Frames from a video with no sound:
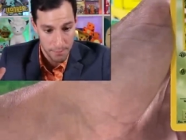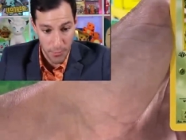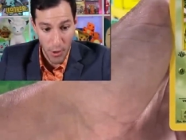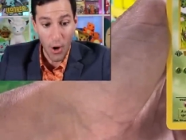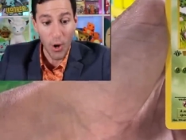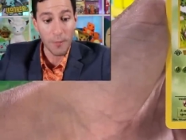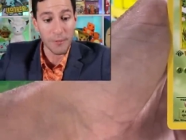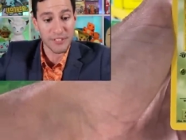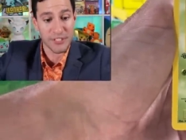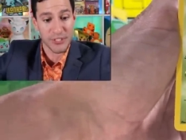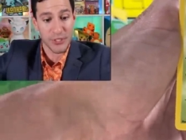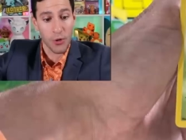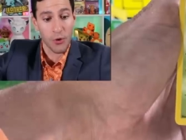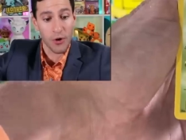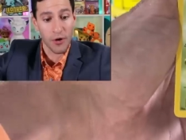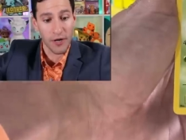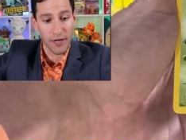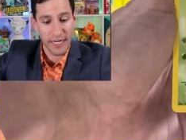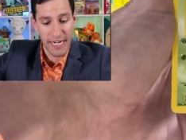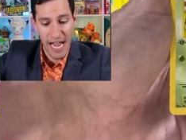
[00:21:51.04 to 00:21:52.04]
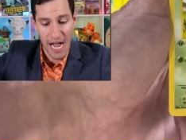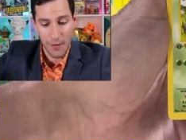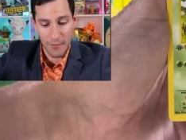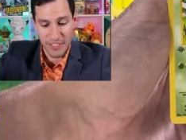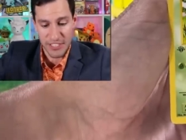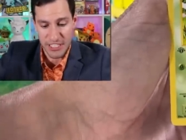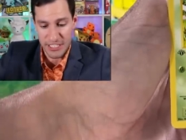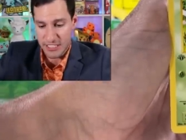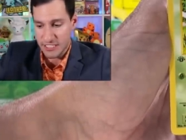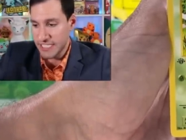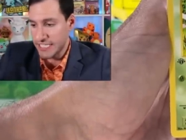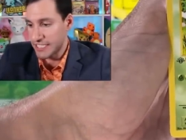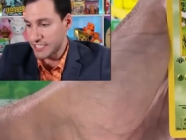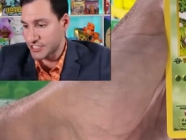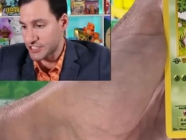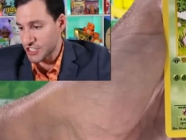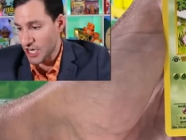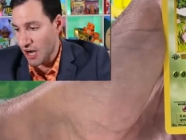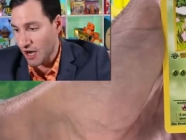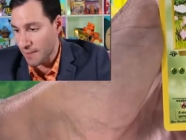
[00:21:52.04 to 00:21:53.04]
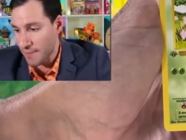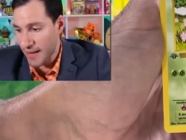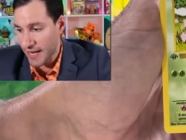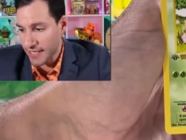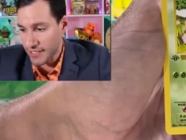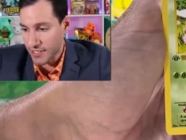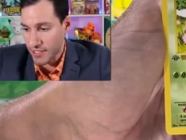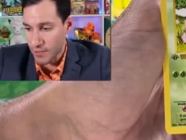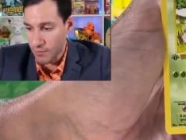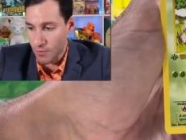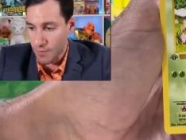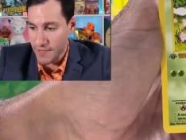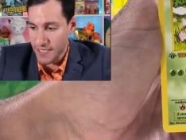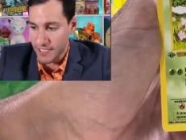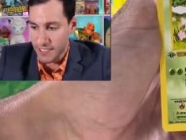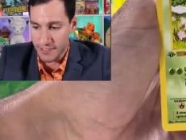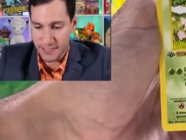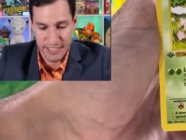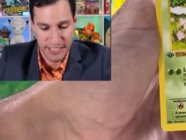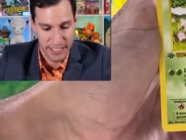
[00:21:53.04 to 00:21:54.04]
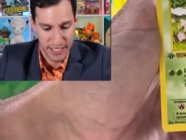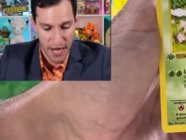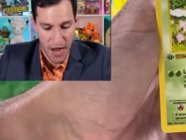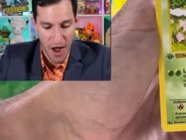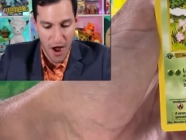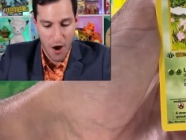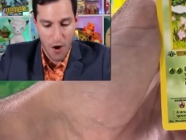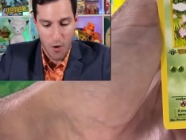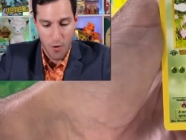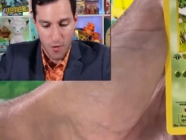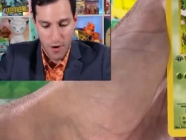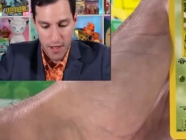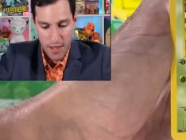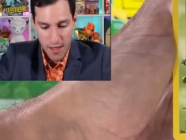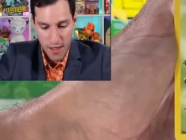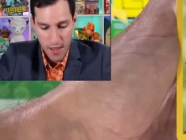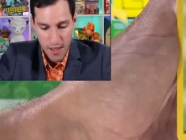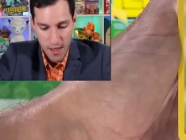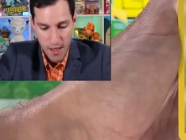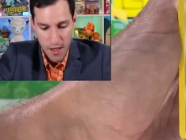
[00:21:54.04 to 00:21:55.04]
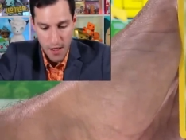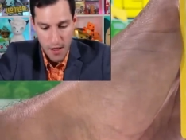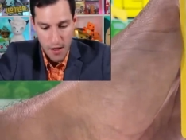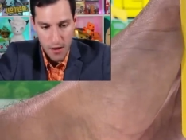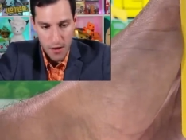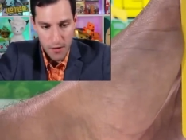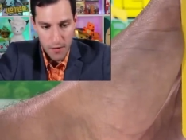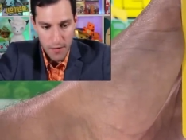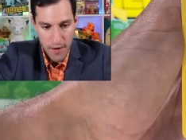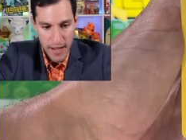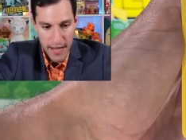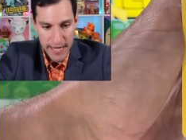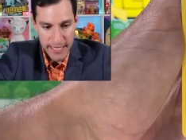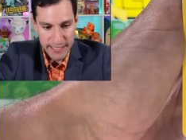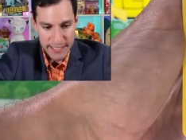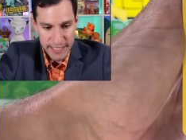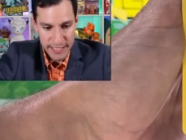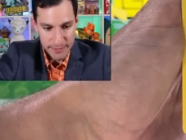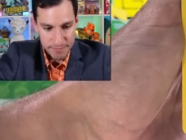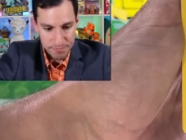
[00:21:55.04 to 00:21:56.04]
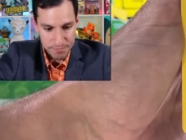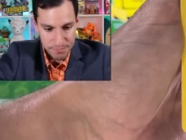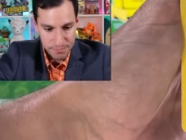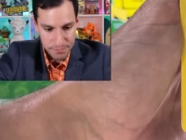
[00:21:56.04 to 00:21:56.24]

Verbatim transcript: Bulbasaur, now we just need a Charmander and we'll be good to go. All right.